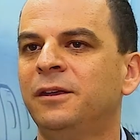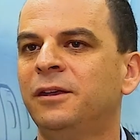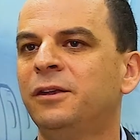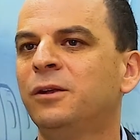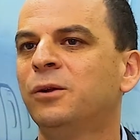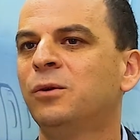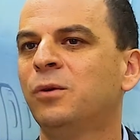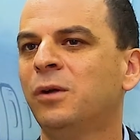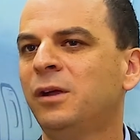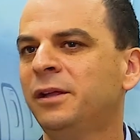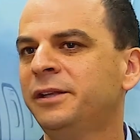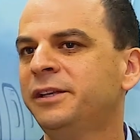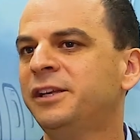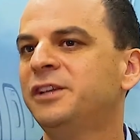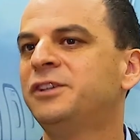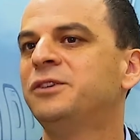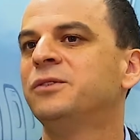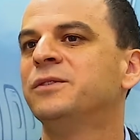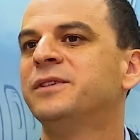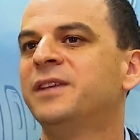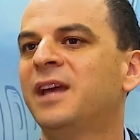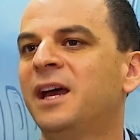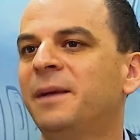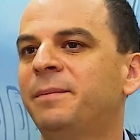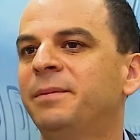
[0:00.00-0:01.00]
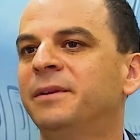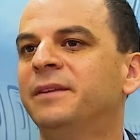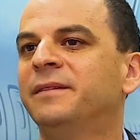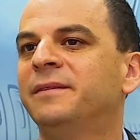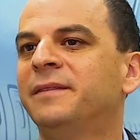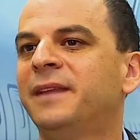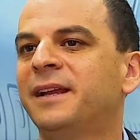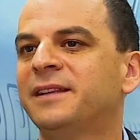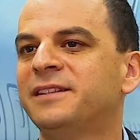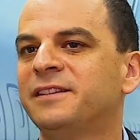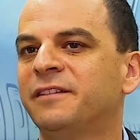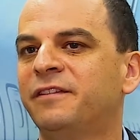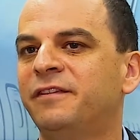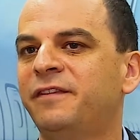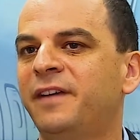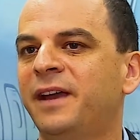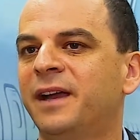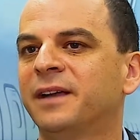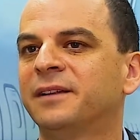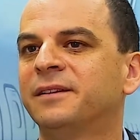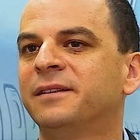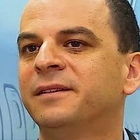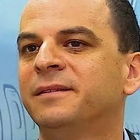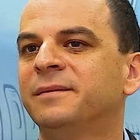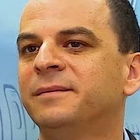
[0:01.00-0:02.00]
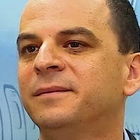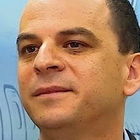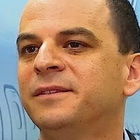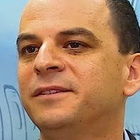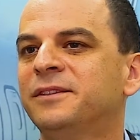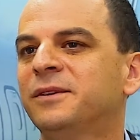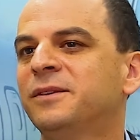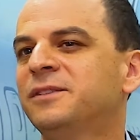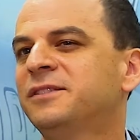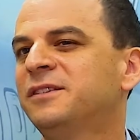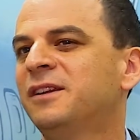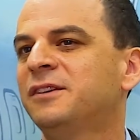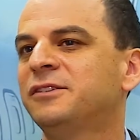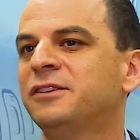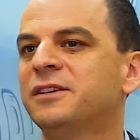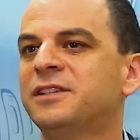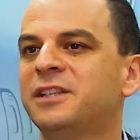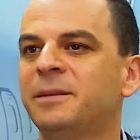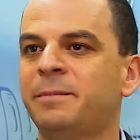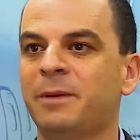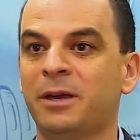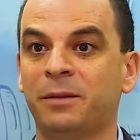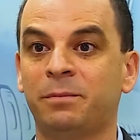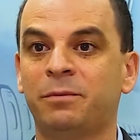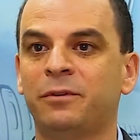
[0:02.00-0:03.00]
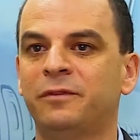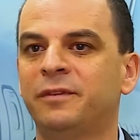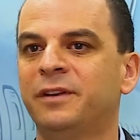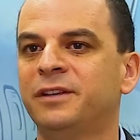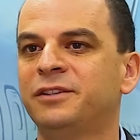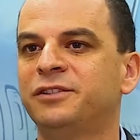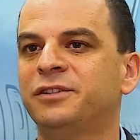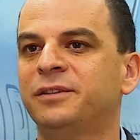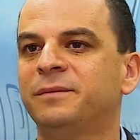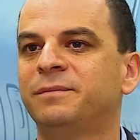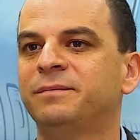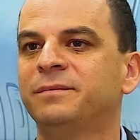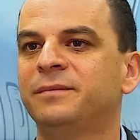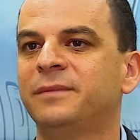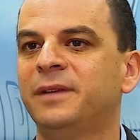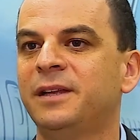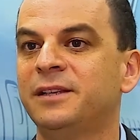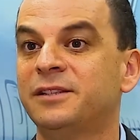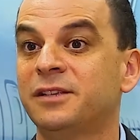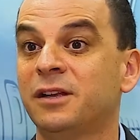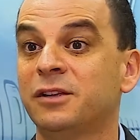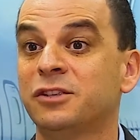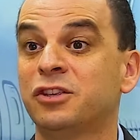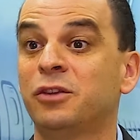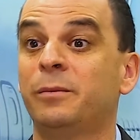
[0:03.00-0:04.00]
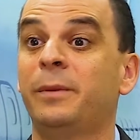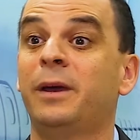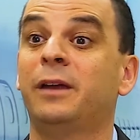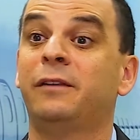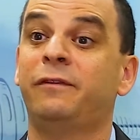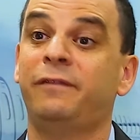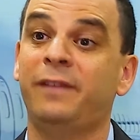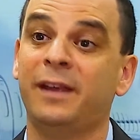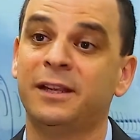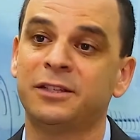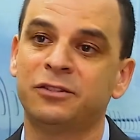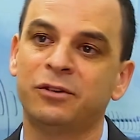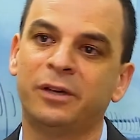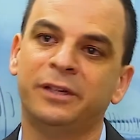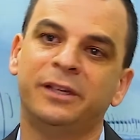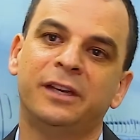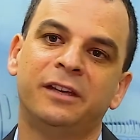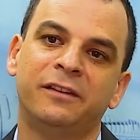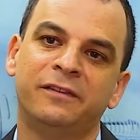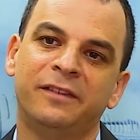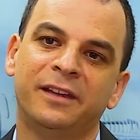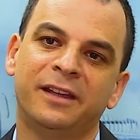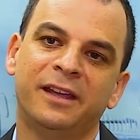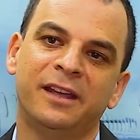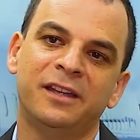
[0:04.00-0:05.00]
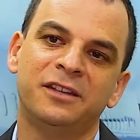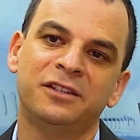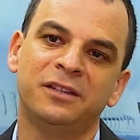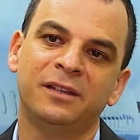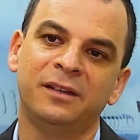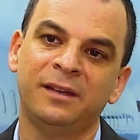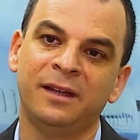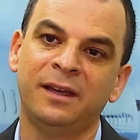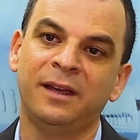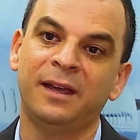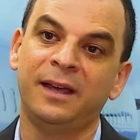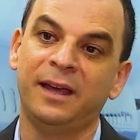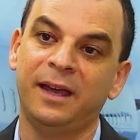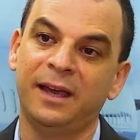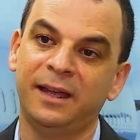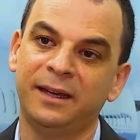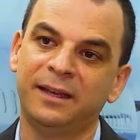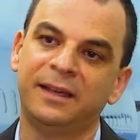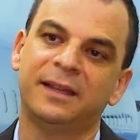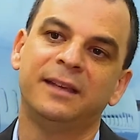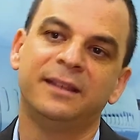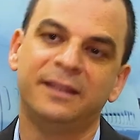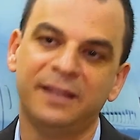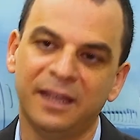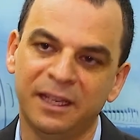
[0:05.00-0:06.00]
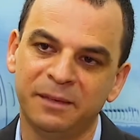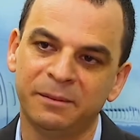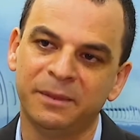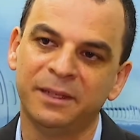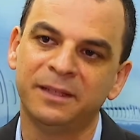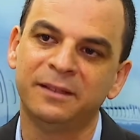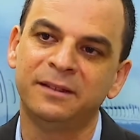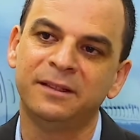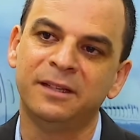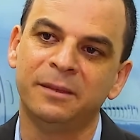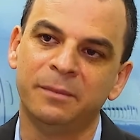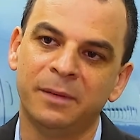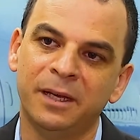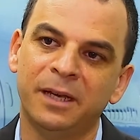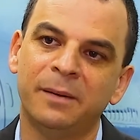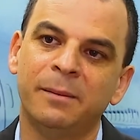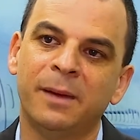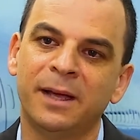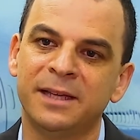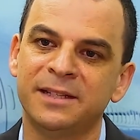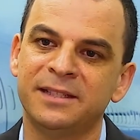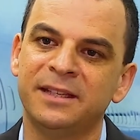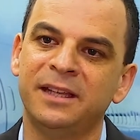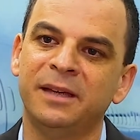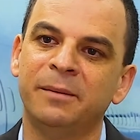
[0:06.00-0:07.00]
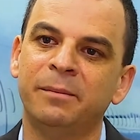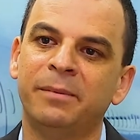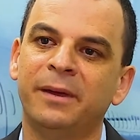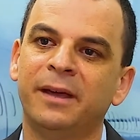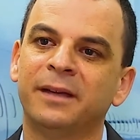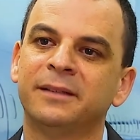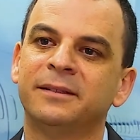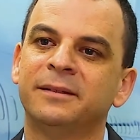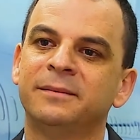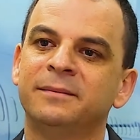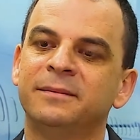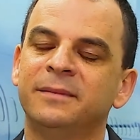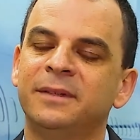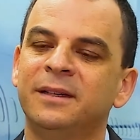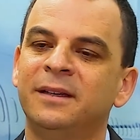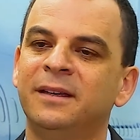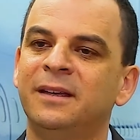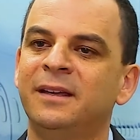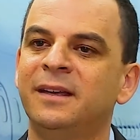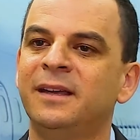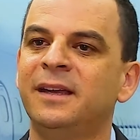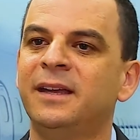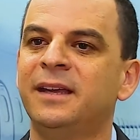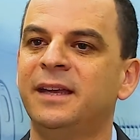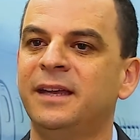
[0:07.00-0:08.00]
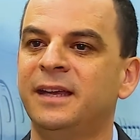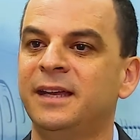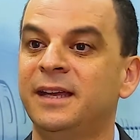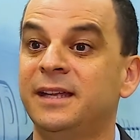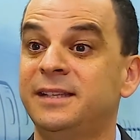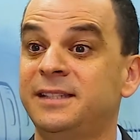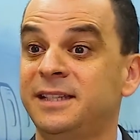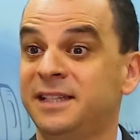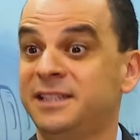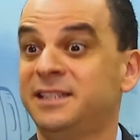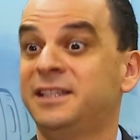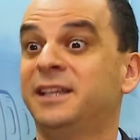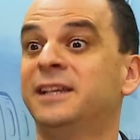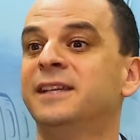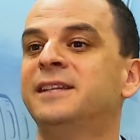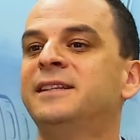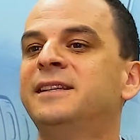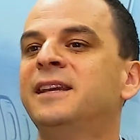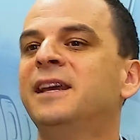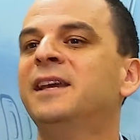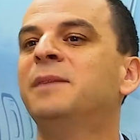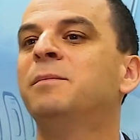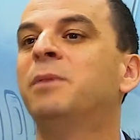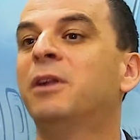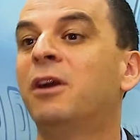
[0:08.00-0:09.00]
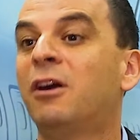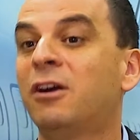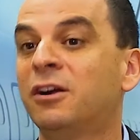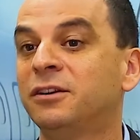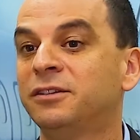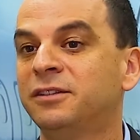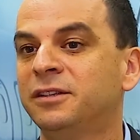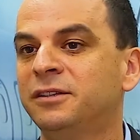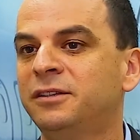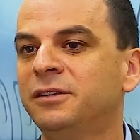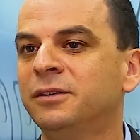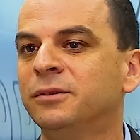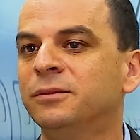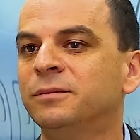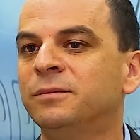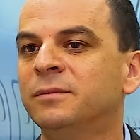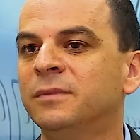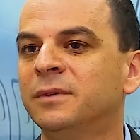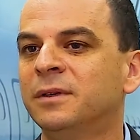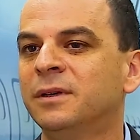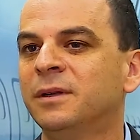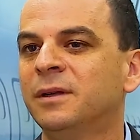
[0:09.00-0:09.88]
You know, quality issues happen, that's a fact. So it's not just about prevention, it's also about faster identification and containment to minimize the impact. It's easy to say, but hard to do.